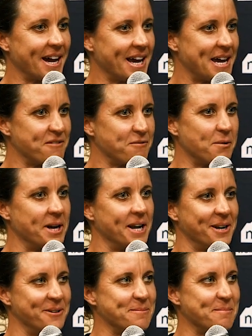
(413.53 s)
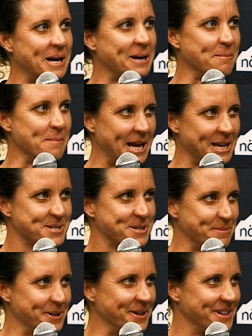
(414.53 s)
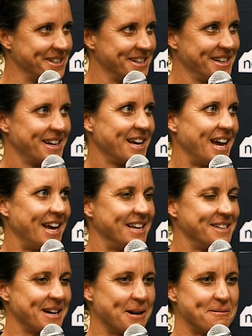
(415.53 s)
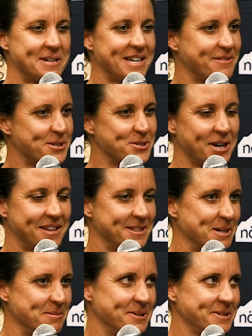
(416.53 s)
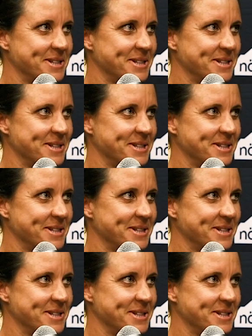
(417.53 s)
have 100-mile match to burn, and I would never try the double.